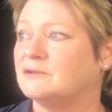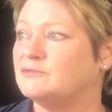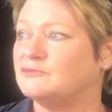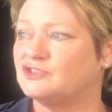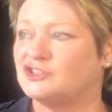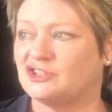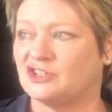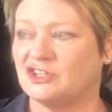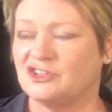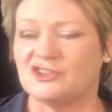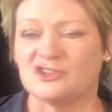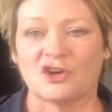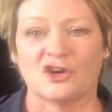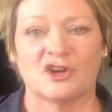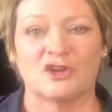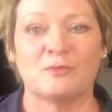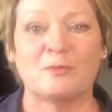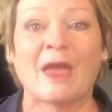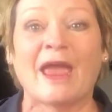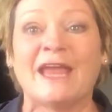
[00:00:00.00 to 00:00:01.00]
she
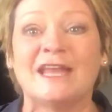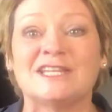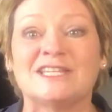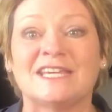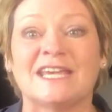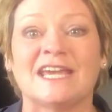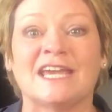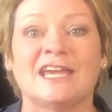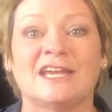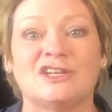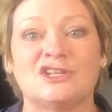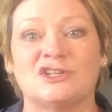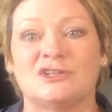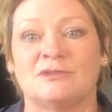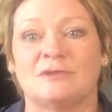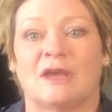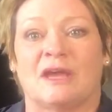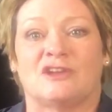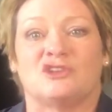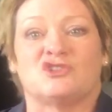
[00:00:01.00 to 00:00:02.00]
started painting and,
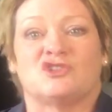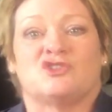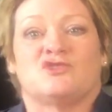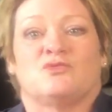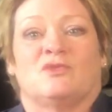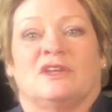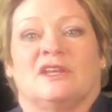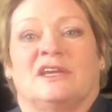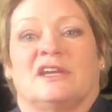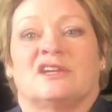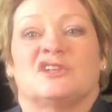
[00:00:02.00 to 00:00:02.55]
and just really